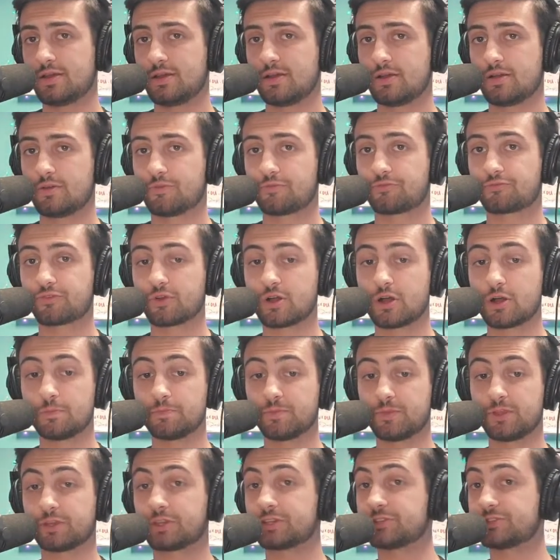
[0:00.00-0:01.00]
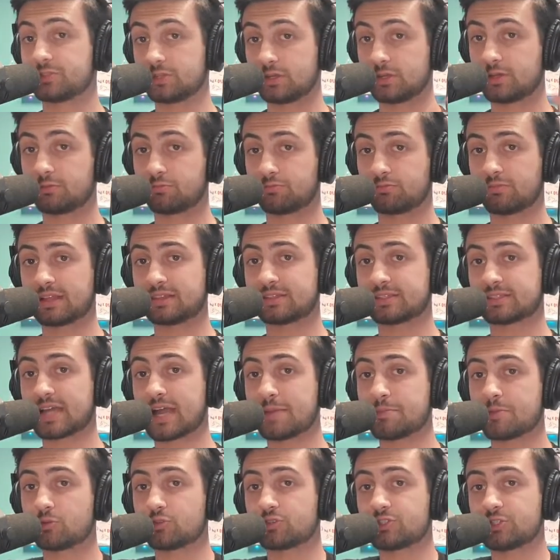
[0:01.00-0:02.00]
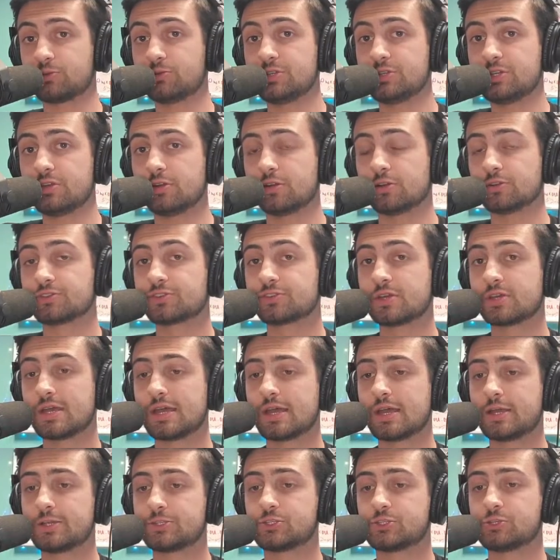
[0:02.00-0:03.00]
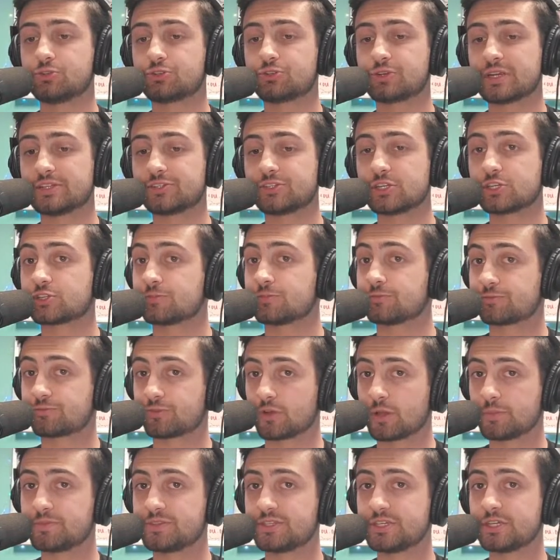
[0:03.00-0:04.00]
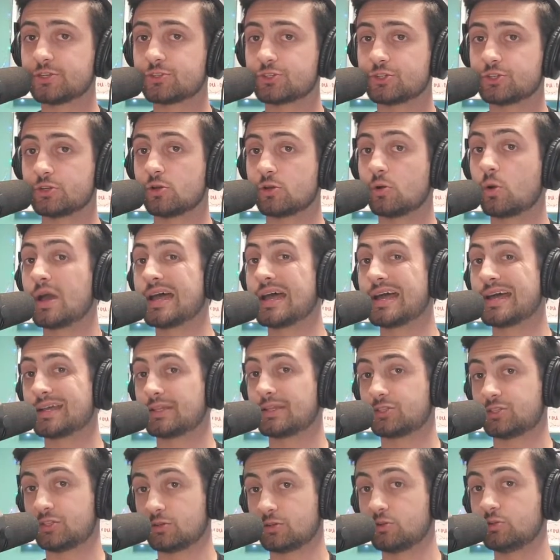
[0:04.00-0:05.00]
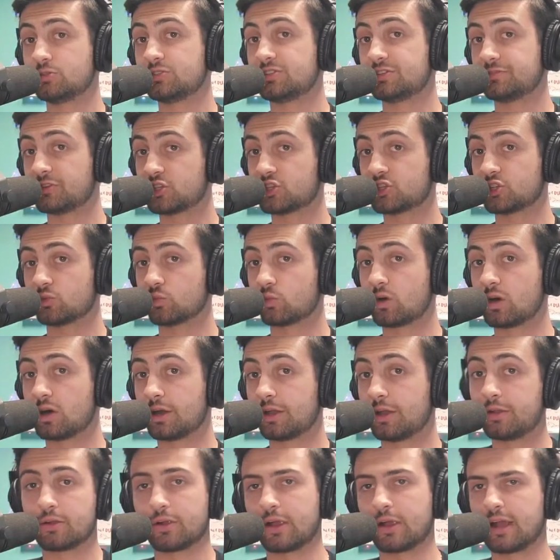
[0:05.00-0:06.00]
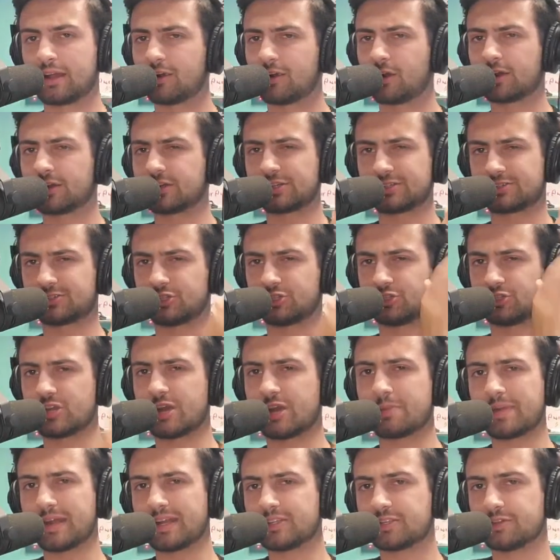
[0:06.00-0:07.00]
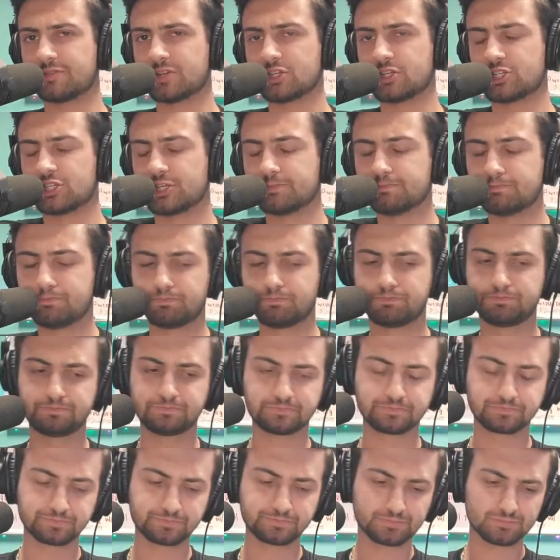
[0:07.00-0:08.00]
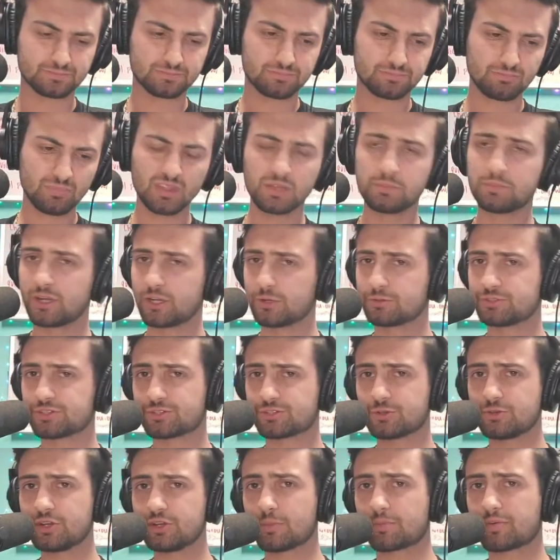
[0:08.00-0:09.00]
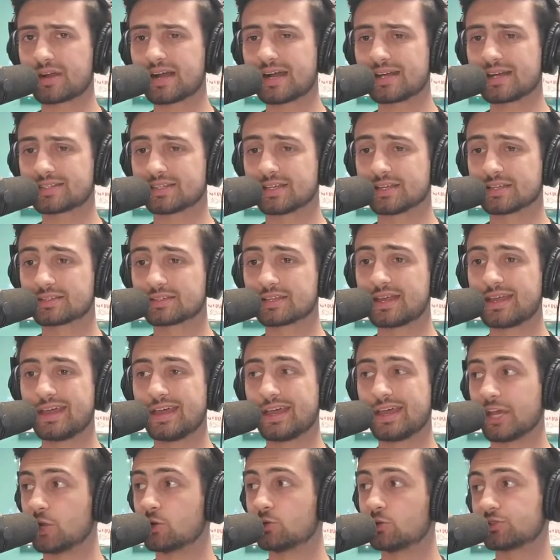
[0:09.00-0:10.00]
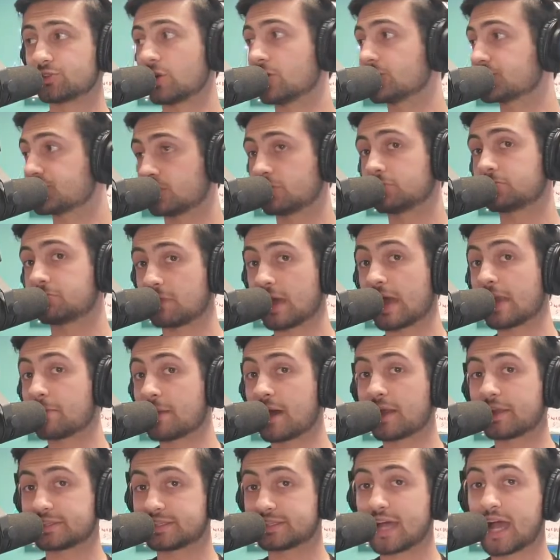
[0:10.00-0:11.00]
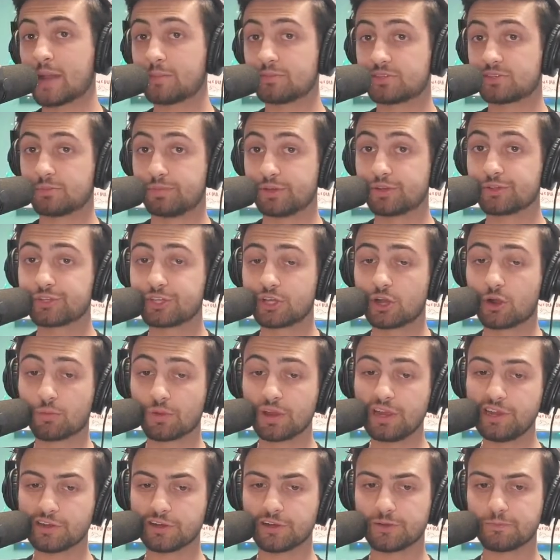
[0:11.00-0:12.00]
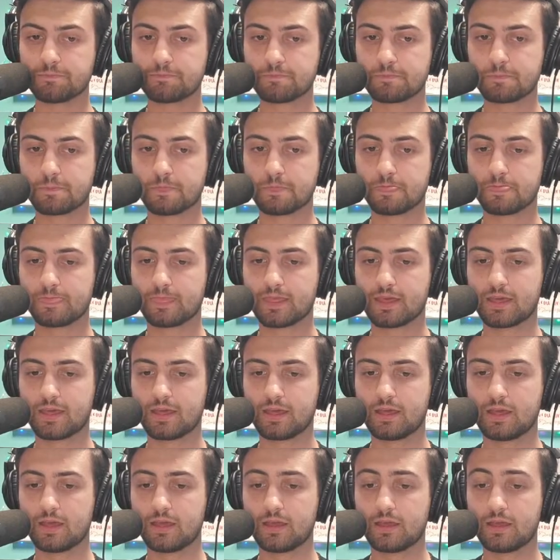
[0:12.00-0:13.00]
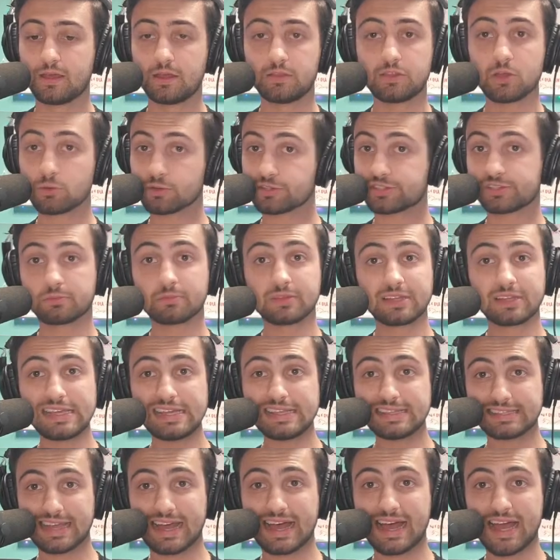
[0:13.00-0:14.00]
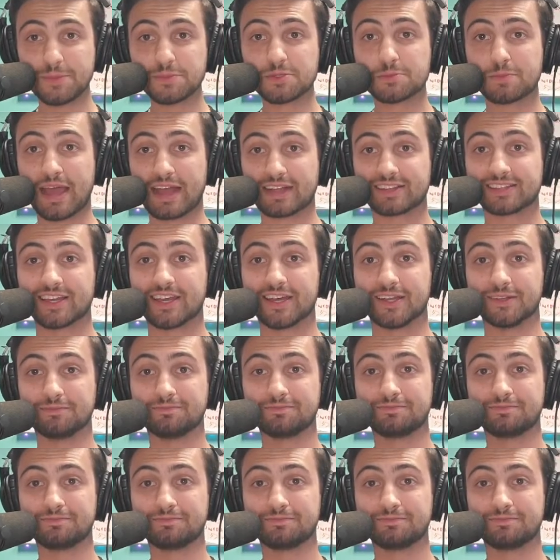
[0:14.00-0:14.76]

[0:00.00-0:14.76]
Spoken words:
from, because at the time it was 2 years to transition from D2 to Division I, or I guess just jump any division. But it was a 2-year process, and it was also that amount of time to build the arena. And there were some lean times back then.